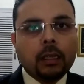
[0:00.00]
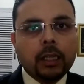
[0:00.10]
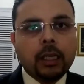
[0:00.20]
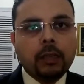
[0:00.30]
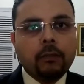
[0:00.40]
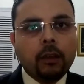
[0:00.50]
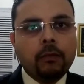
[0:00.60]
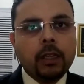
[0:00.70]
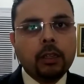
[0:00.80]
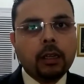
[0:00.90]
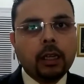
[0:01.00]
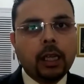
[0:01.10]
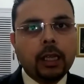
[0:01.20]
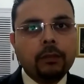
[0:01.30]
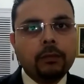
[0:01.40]
really fulfill your
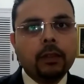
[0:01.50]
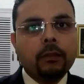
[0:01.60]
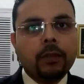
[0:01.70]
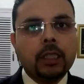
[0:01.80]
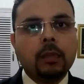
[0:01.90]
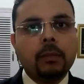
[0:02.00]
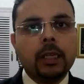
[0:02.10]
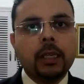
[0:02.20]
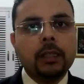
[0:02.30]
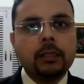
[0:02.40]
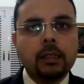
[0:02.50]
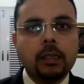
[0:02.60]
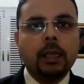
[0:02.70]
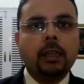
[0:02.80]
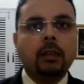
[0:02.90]
life with abundance
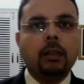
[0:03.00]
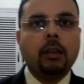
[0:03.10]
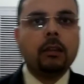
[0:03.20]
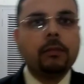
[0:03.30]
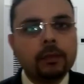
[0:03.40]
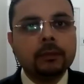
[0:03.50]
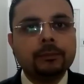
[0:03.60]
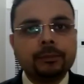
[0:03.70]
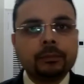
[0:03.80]
and lot of